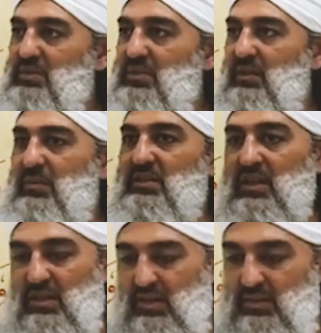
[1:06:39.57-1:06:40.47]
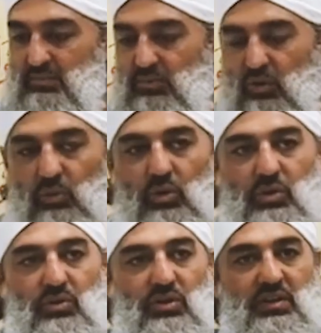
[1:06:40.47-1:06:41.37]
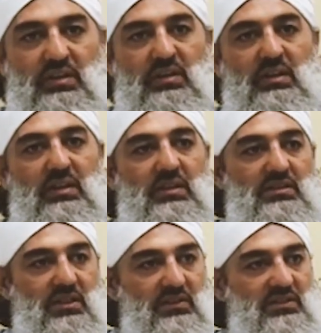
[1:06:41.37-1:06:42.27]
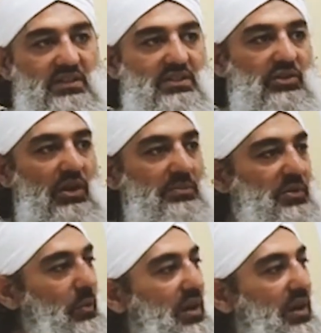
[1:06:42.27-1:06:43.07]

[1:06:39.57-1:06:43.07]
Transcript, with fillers: So that means pour water on it. 6 times, and